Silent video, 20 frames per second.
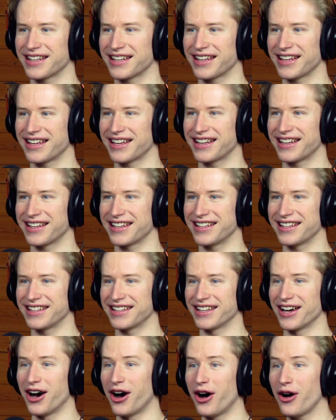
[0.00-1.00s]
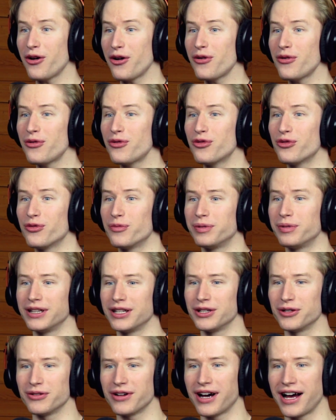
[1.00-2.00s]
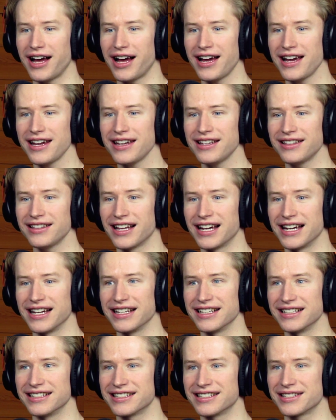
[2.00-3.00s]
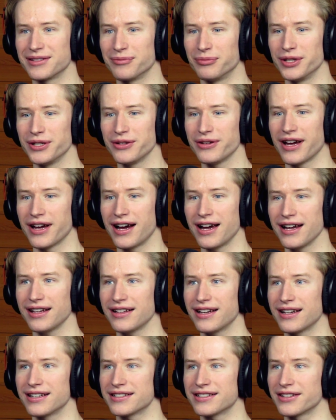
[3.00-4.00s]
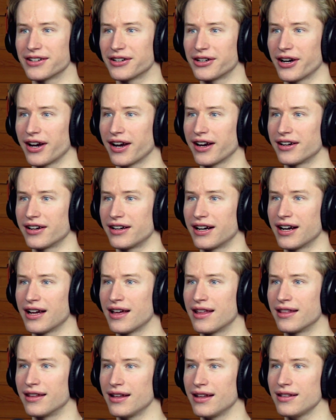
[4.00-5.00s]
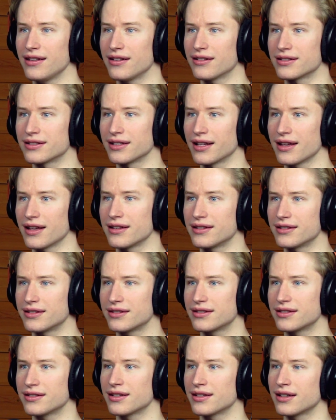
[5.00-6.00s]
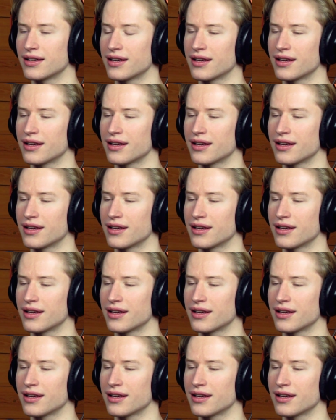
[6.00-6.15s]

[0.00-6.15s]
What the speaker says: Hey, oh, blue highlights in her hair. That looks nice.